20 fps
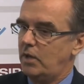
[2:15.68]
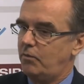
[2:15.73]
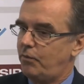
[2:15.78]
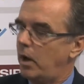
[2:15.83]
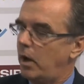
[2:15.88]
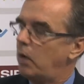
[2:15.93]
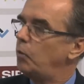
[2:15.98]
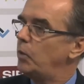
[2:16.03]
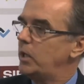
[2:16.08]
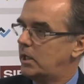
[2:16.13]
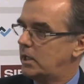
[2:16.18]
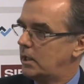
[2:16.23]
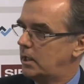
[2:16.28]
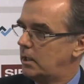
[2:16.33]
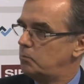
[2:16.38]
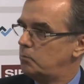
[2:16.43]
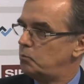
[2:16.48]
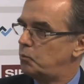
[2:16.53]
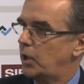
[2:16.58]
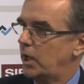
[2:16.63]
felt we could
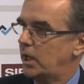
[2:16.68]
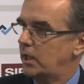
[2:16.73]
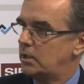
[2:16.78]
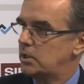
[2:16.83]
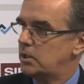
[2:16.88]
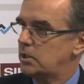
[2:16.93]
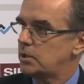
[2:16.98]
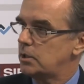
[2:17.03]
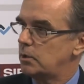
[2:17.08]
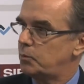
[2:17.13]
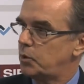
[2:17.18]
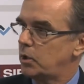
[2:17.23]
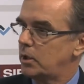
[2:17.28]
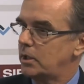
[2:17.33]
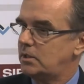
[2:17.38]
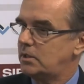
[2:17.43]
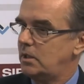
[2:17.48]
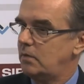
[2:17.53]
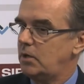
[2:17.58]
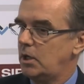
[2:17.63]
bring additional
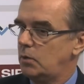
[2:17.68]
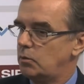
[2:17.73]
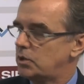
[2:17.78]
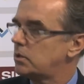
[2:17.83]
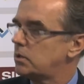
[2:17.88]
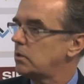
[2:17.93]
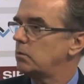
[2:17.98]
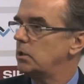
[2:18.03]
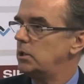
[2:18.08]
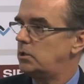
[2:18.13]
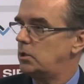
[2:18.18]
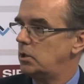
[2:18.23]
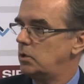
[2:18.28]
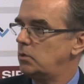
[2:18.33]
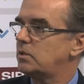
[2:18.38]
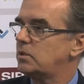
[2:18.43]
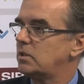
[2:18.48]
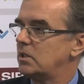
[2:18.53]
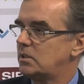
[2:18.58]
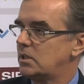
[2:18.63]
productivity was to
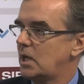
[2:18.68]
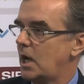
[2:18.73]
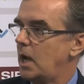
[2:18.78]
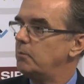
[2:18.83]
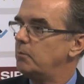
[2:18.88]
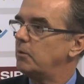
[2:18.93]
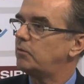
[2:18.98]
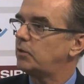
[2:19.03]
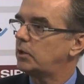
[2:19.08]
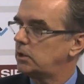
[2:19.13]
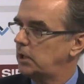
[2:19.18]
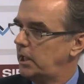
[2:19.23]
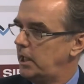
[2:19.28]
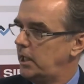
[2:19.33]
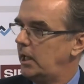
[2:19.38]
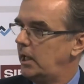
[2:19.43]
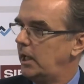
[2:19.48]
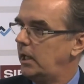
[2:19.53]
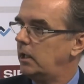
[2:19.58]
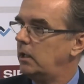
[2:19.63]
reduce the time of
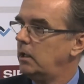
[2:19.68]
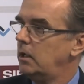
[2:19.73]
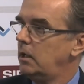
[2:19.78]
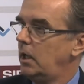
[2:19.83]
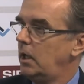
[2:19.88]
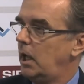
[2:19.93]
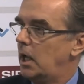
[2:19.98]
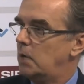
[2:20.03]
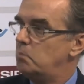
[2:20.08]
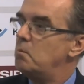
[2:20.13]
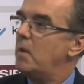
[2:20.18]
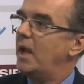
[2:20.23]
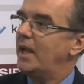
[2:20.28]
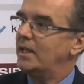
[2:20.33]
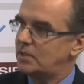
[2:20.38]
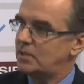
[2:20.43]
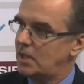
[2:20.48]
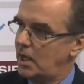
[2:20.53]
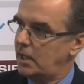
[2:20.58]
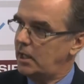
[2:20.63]
cleaning and
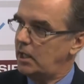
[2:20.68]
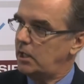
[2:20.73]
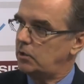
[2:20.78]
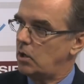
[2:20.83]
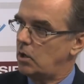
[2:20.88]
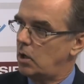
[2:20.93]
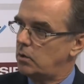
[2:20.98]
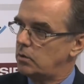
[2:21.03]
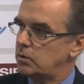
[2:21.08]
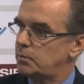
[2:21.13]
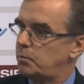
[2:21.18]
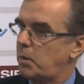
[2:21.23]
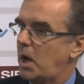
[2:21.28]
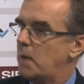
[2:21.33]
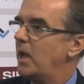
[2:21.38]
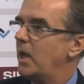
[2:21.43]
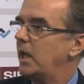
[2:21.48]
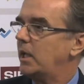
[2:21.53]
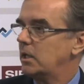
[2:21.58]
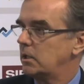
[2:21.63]
maintaining those by
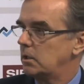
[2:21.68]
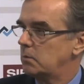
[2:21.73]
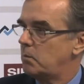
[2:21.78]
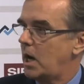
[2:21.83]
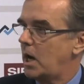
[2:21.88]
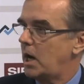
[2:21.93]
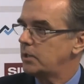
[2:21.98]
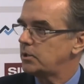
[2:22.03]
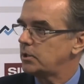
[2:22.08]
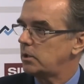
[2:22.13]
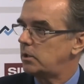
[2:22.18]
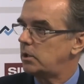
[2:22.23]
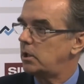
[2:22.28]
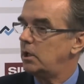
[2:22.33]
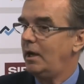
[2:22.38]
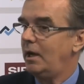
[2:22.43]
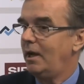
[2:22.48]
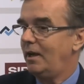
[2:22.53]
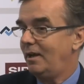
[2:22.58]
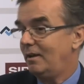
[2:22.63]
making a modular.
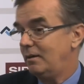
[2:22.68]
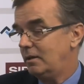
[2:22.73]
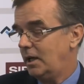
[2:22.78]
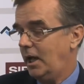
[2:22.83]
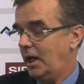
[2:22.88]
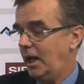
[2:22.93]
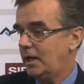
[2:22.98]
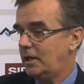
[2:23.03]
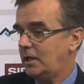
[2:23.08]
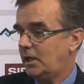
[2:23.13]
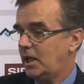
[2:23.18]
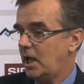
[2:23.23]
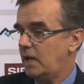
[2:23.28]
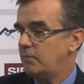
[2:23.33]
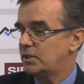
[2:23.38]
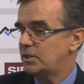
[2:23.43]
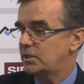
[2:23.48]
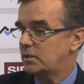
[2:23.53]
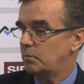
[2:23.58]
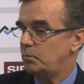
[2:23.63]
And it
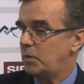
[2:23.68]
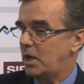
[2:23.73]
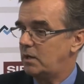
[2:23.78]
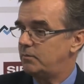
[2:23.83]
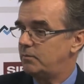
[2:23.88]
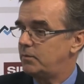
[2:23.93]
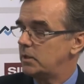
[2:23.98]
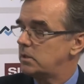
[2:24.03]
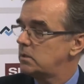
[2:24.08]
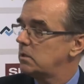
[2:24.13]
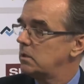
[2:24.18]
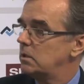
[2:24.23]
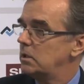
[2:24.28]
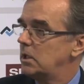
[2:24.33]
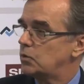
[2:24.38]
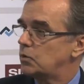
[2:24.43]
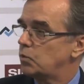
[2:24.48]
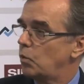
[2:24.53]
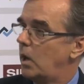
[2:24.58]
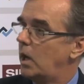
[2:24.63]
gave us some benefits
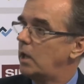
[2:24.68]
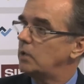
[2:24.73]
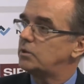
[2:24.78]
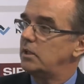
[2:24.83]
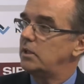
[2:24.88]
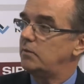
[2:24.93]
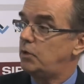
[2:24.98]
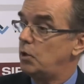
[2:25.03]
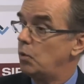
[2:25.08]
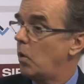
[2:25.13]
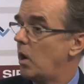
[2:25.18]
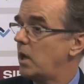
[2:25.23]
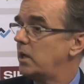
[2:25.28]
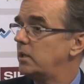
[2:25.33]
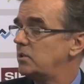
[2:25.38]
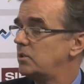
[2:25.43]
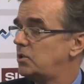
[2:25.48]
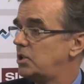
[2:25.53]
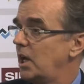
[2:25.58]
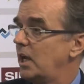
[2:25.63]
as well if you wanted
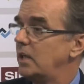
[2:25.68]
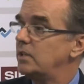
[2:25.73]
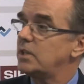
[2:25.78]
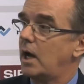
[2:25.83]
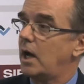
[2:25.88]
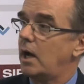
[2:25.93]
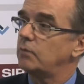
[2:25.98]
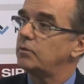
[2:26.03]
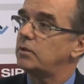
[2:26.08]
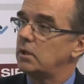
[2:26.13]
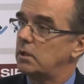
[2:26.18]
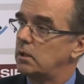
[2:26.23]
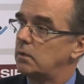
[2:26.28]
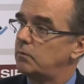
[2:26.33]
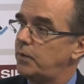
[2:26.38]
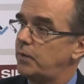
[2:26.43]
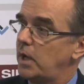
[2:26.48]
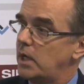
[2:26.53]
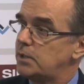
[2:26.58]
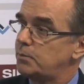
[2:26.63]
to change out the
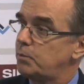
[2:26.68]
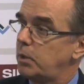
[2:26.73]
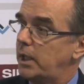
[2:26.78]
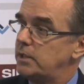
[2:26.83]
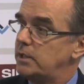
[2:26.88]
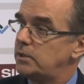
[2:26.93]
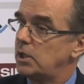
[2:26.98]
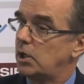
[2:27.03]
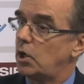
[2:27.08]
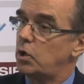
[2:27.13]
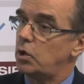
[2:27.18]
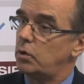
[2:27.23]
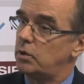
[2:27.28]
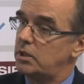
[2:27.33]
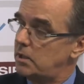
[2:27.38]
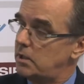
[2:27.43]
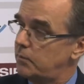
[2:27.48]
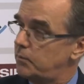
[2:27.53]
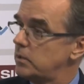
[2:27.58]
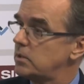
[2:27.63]
faceplate to go to a
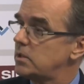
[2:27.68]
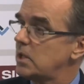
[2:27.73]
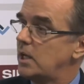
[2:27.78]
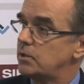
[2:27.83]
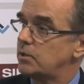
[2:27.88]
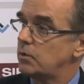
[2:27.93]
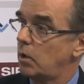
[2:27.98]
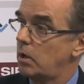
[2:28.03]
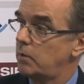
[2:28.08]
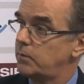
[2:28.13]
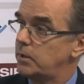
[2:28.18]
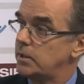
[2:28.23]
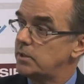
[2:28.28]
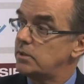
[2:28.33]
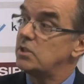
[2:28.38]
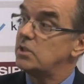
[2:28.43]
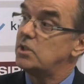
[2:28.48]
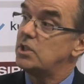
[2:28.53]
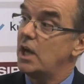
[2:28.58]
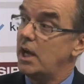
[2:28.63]
different size orifice
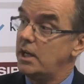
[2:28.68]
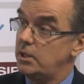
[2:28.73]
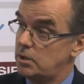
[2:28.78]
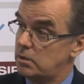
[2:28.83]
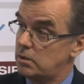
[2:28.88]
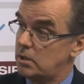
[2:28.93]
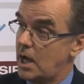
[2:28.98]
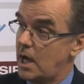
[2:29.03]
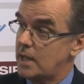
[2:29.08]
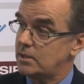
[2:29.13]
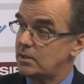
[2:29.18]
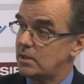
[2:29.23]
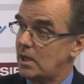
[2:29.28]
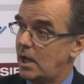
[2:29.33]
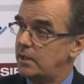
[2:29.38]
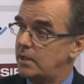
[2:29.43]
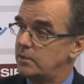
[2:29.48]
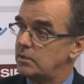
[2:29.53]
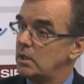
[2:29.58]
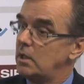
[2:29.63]
to change your dot
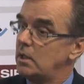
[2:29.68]
size.